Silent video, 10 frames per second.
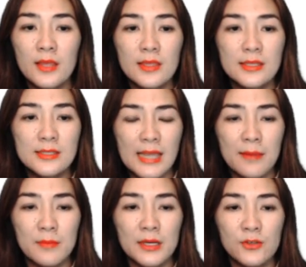the
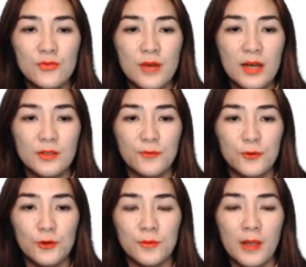same interactive
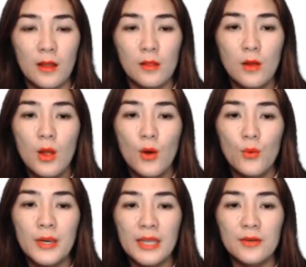terminal,
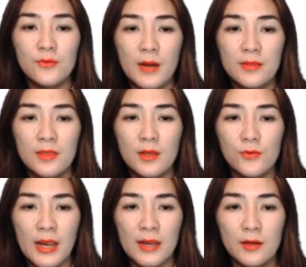we can run the
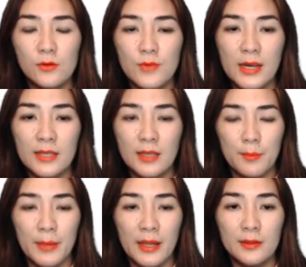Gradle grade
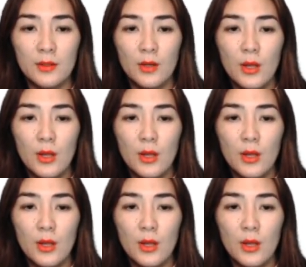command,